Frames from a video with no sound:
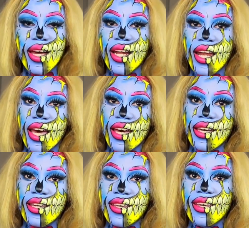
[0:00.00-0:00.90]

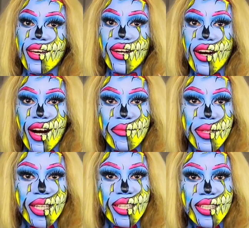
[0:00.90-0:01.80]
like,
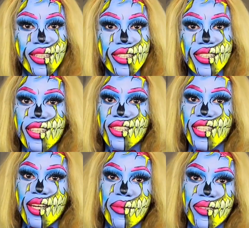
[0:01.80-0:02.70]
comment,
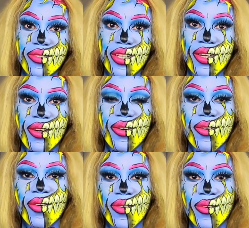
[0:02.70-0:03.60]
share my video,
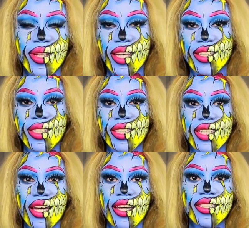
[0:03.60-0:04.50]
all that good
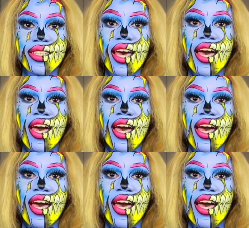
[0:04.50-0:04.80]
jazz.